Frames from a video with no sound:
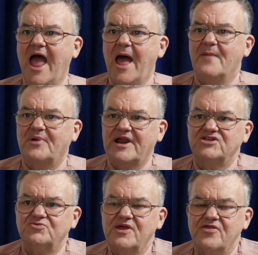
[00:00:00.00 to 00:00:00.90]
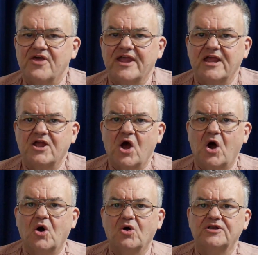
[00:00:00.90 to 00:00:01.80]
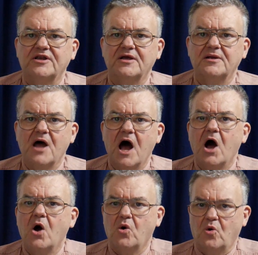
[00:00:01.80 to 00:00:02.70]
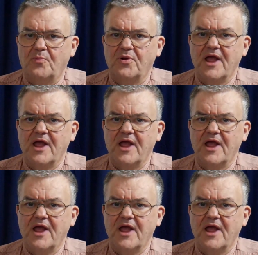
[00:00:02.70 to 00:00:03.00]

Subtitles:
But as we think on hope